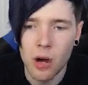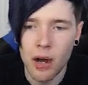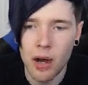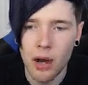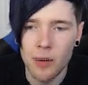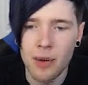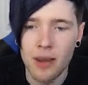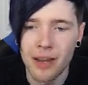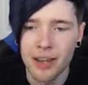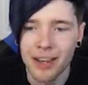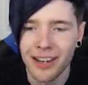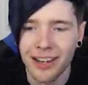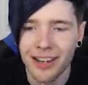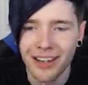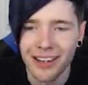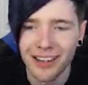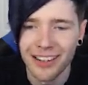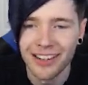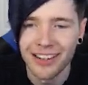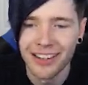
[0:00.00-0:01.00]
Um...
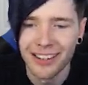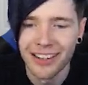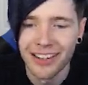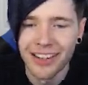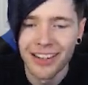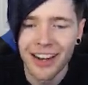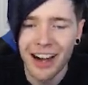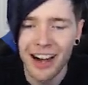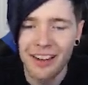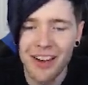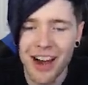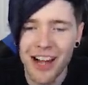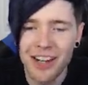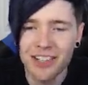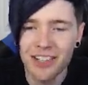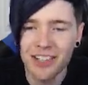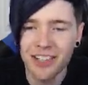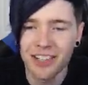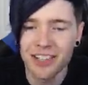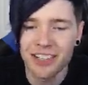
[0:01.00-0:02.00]
I'm
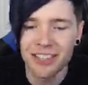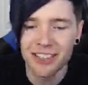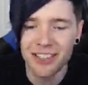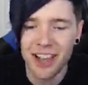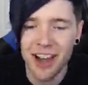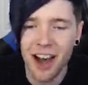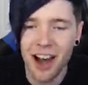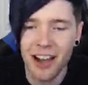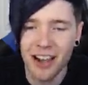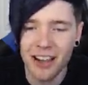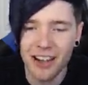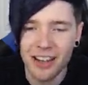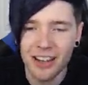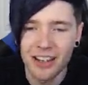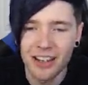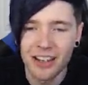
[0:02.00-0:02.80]
actually stuck.